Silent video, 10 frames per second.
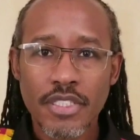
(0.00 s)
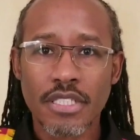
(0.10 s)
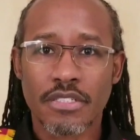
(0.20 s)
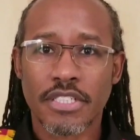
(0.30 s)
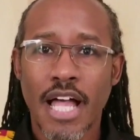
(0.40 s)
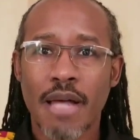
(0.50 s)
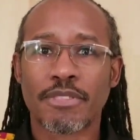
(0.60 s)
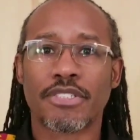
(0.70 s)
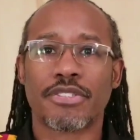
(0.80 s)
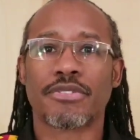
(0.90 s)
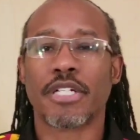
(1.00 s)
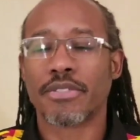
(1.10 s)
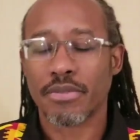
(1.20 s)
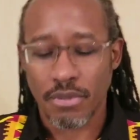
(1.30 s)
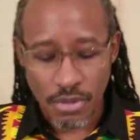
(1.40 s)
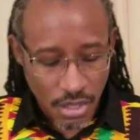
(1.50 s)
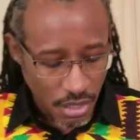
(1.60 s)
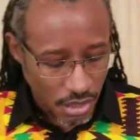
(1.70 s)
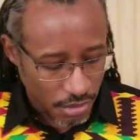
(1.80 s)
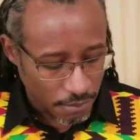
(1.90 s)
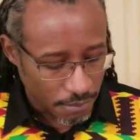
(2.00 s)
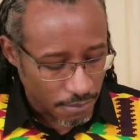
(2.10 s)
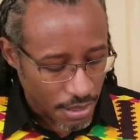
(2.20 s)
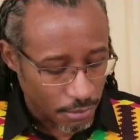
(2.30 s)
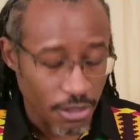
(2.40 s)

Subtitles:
The slap is just straight through. I